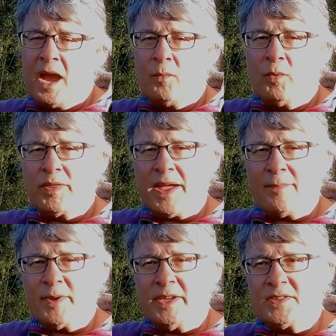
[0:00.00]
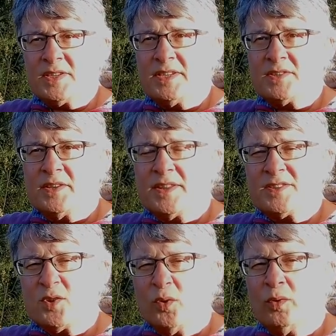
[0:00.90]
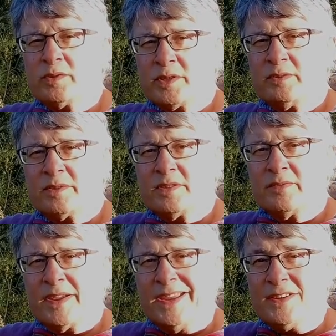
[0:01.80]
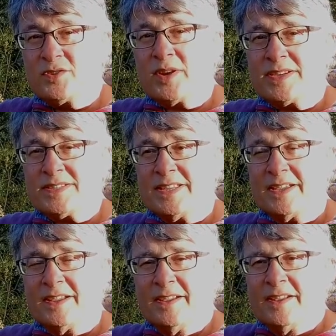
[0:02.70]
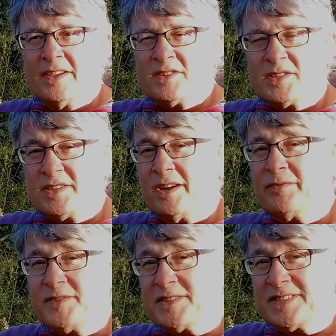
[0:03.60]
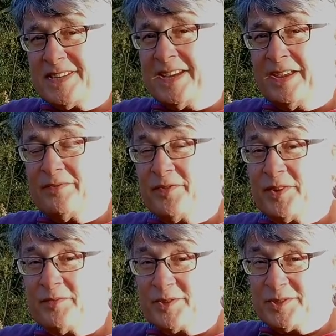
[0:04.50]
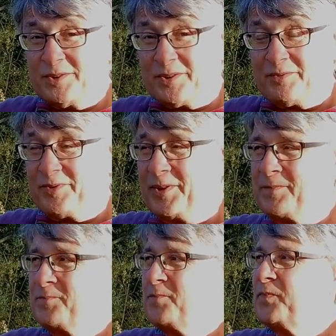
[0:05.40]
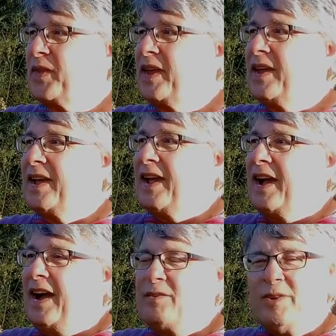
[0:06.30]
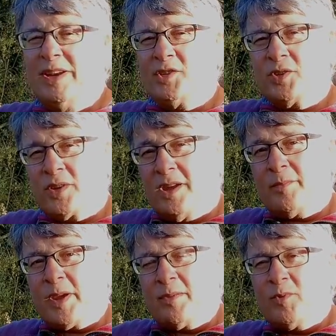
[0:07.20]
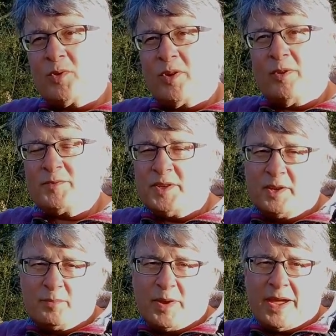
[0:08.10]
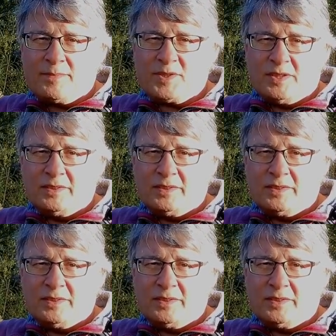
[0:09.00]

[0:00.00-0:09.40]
And what that means is that there's all sorts of interesting stuff to see for the photographer. I really should come here more often, and perhaps I'll